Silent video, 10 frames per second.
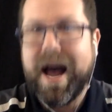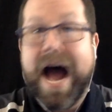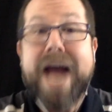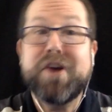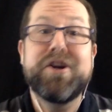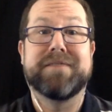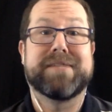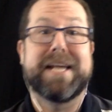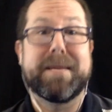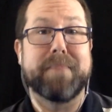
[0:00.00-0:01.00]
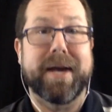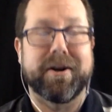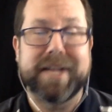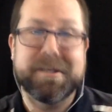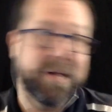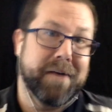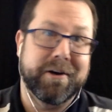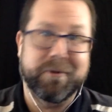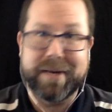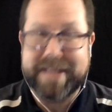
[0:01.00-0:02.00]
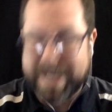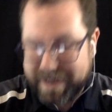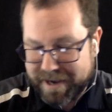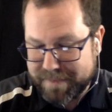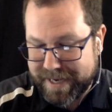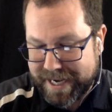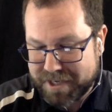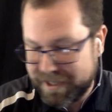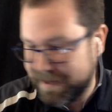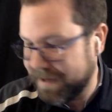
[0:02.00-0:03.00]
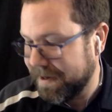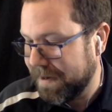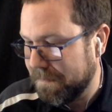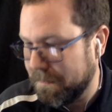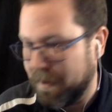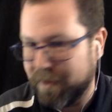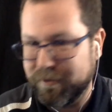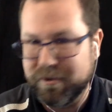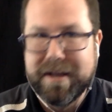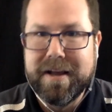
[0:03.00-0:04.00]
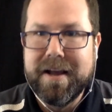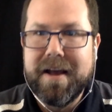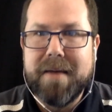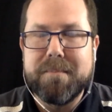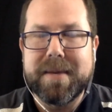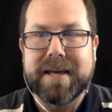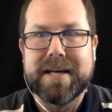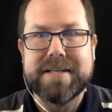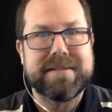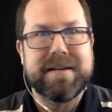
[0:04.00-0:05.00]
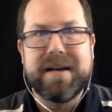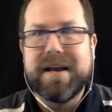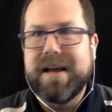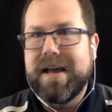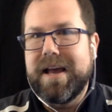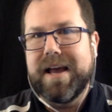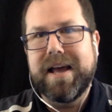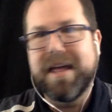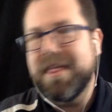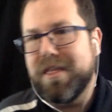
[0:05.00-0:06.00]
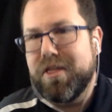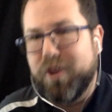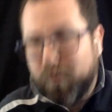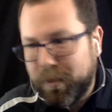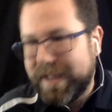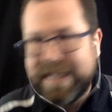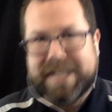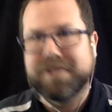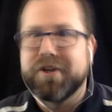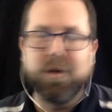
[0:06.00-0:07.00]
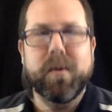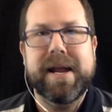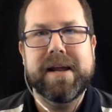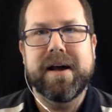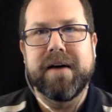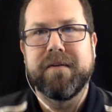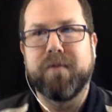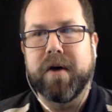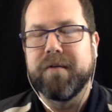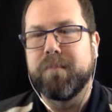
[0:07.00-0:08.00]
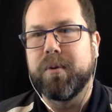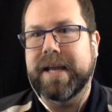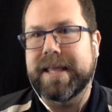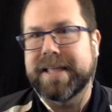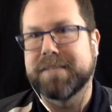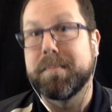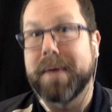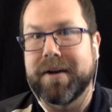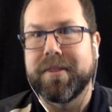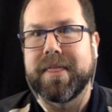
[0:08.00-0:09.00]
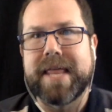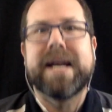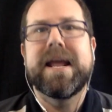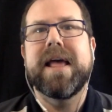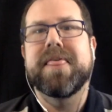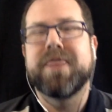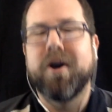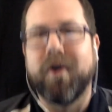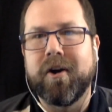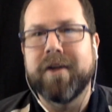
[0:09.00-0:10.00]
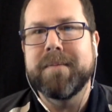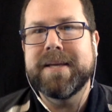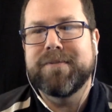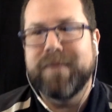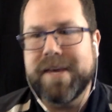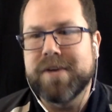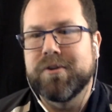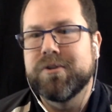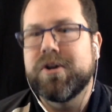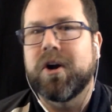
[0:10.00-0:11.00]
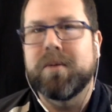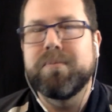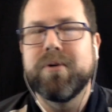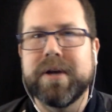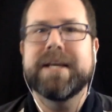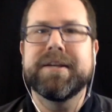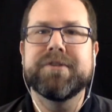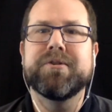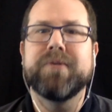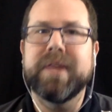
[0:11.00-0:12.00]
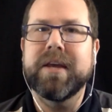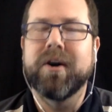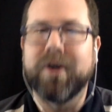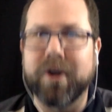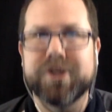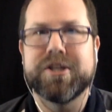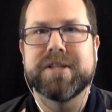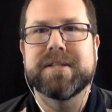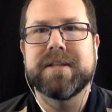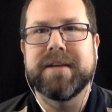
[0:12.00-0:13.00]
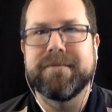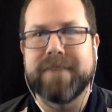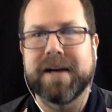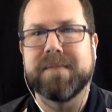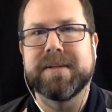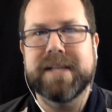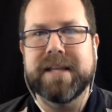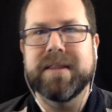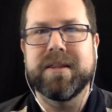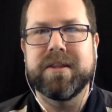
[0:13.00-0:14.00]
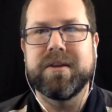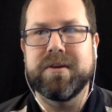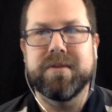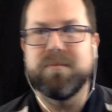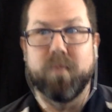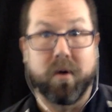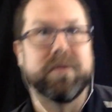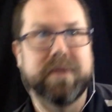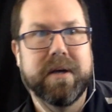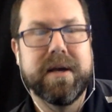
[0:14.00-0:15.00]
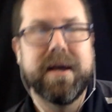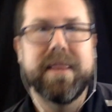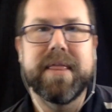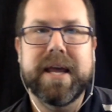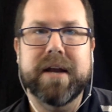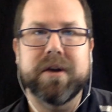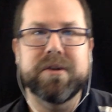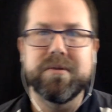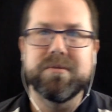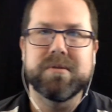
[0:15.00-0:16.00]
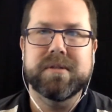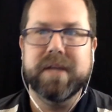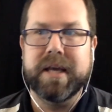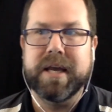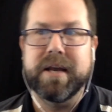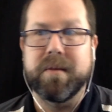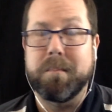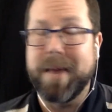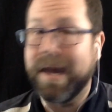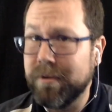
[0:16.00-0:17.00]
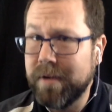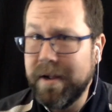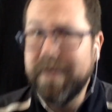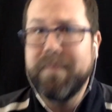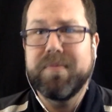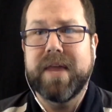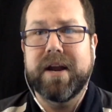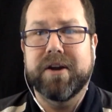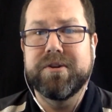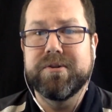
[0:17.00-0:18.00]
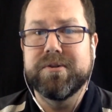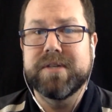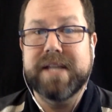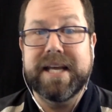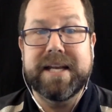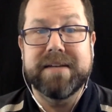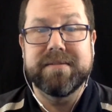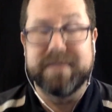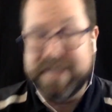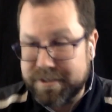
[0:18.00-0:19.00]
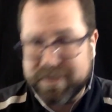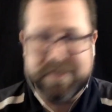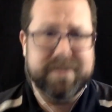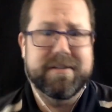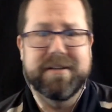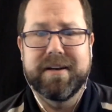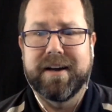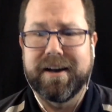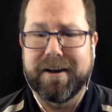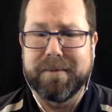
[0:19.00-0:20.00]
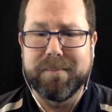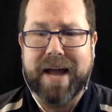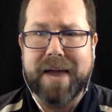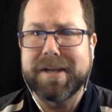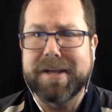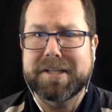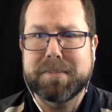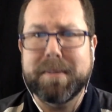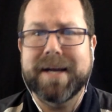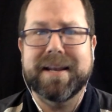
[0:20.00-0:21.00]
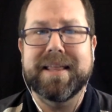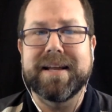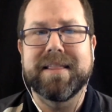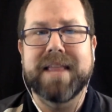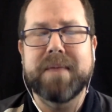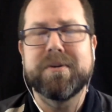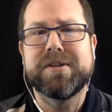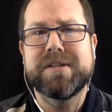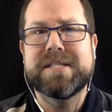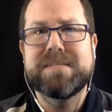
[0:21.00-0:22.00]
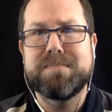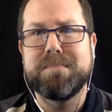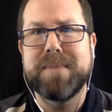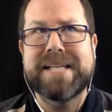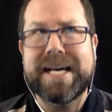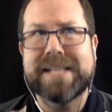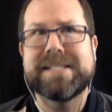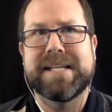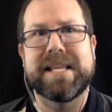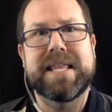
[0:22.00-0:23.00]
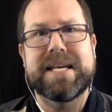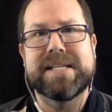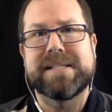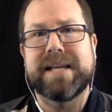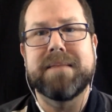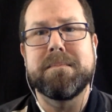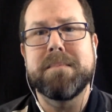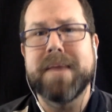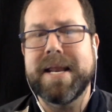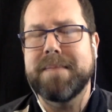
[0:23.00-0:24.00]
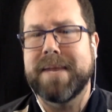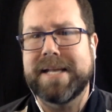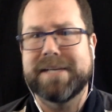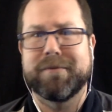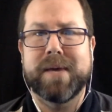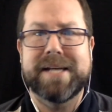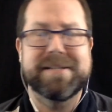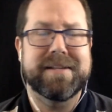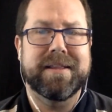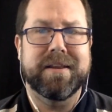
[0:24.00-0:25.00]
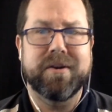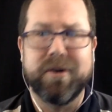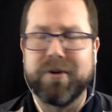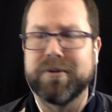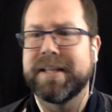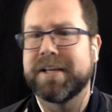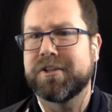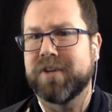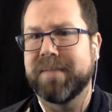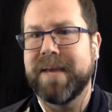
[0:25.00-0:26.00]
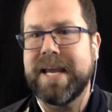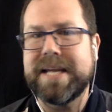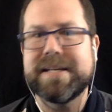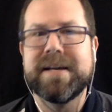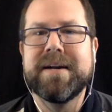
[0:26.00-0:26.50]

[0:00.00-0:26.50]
I couldn't have said it better. That's why I wanted to read that comment, actually, Marvel, because there really is no way of putting it that's better than that. The Army's vehicles are put into the harshest environments in the world. They are used in battle. They are used in desert. I would expect that they would be testing these in many, many different ways, in the cold, in the extreme heat.